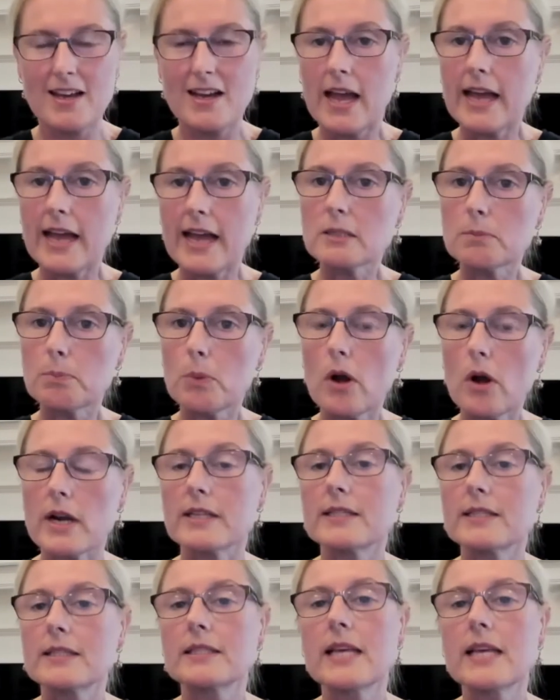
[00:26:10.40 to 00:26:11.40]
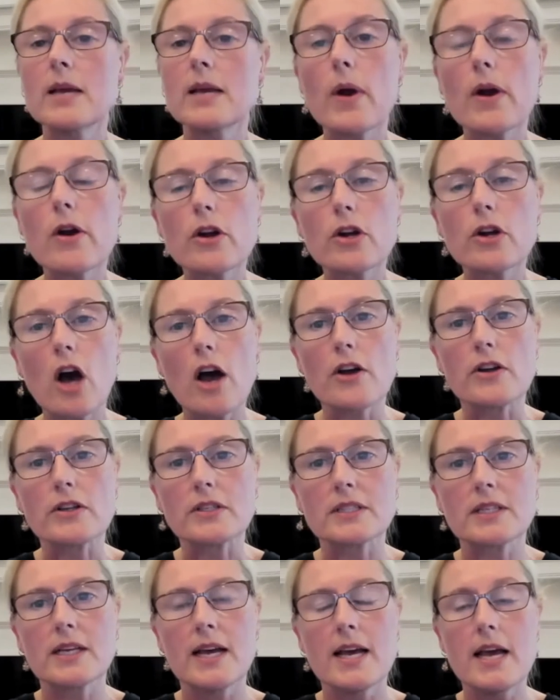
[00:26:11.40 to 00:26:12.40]
Explore, see where it
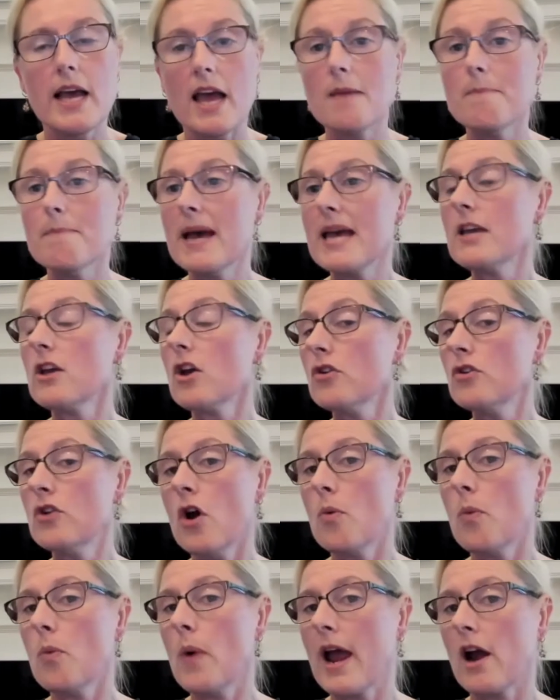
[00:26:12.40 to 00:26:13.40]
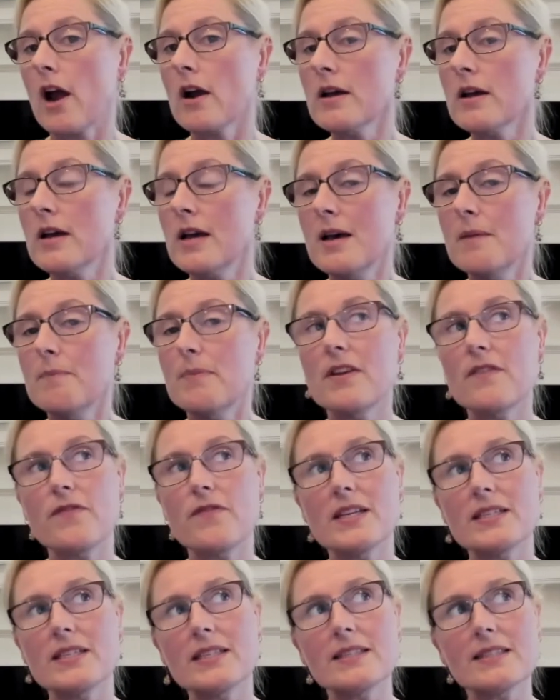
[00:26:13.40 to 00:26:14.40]
goes. It may go nowhere, but if
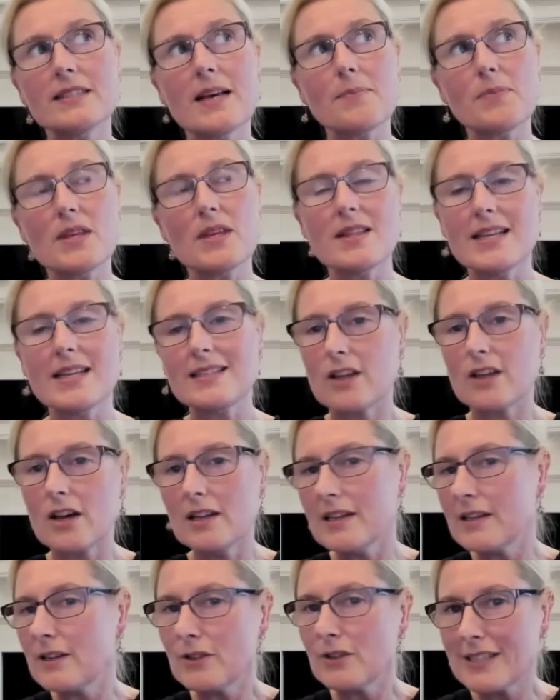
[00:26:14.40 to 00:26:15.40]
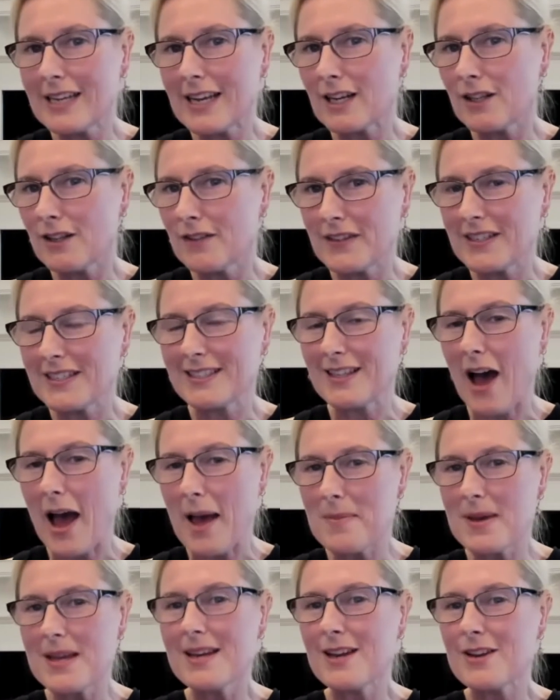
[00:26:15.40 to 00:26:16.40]
this is something that's got a little tickle of
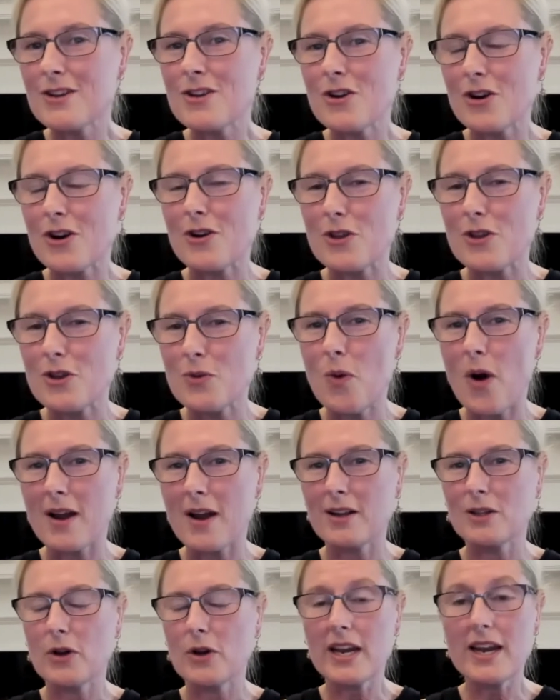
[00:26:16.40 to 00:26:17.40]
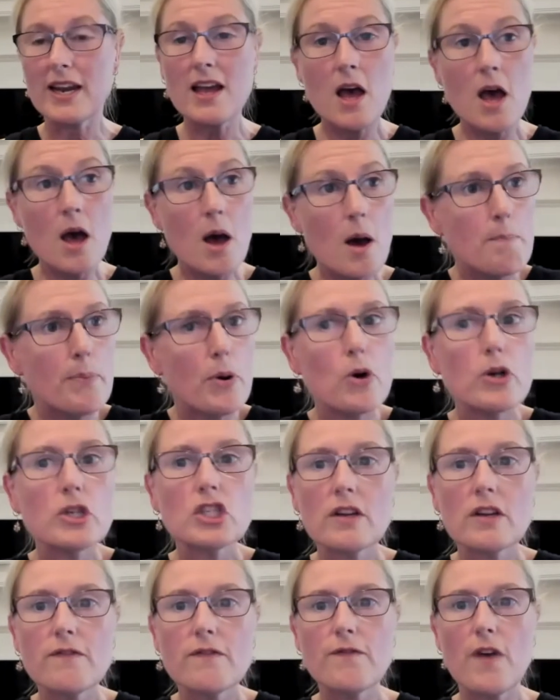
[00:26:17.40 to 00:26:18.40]
excitement and you're, you want to look at it, push
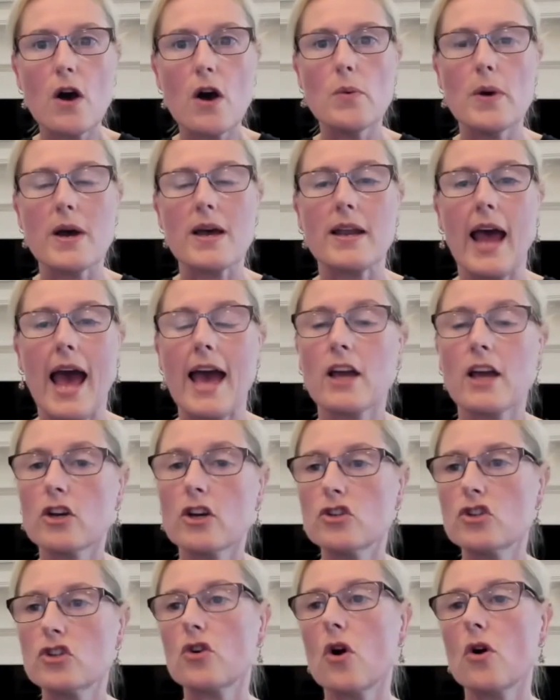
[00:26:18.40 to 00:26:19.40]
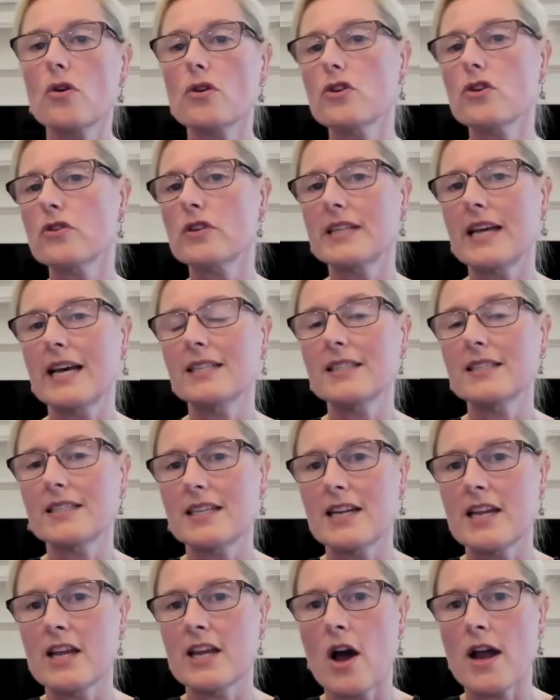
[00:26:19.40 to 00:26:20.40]
it forward and control your
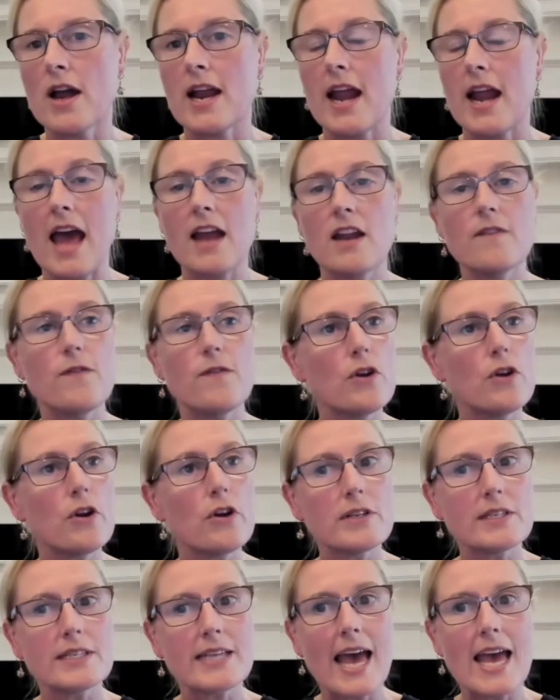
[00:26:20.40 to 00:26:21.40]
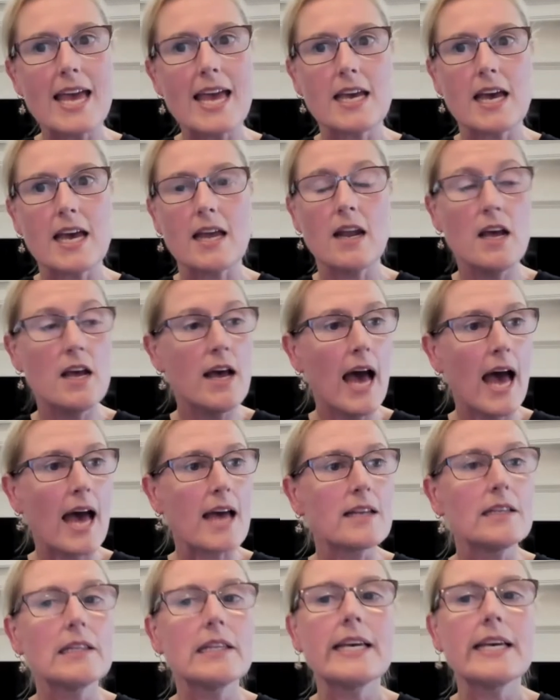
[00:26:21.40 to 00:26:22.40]
destiny on it. And if you don't take it, at
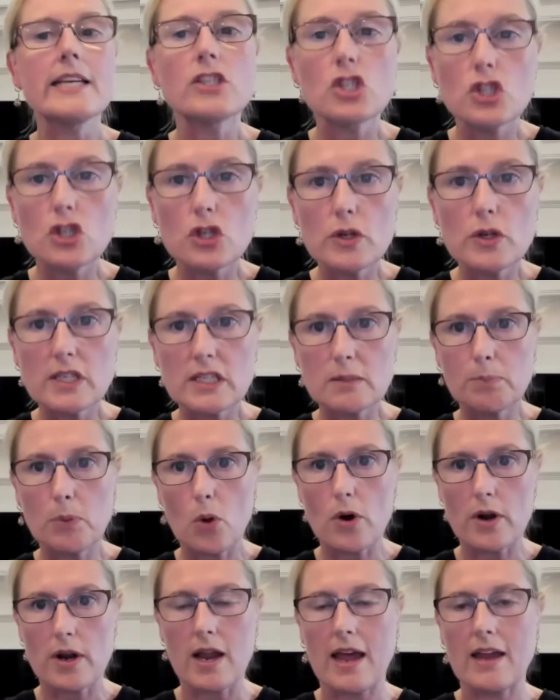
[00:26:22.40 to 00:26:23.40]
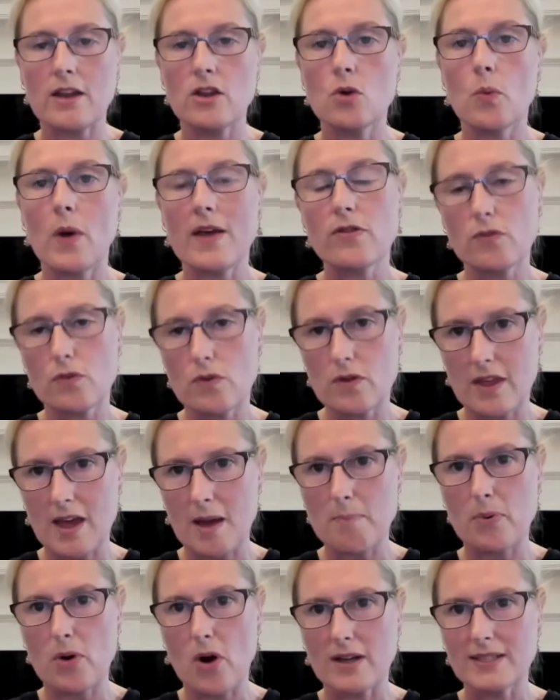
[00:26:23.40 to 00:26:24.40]
least you explored it and you went through
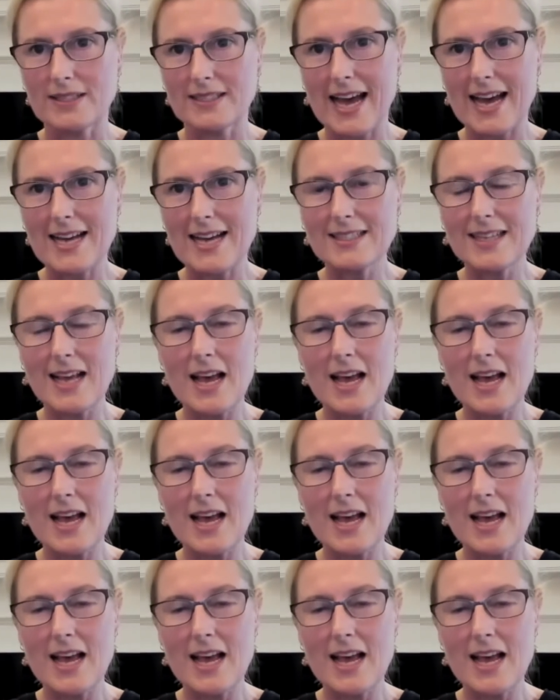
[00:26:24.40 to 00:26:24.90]
that process.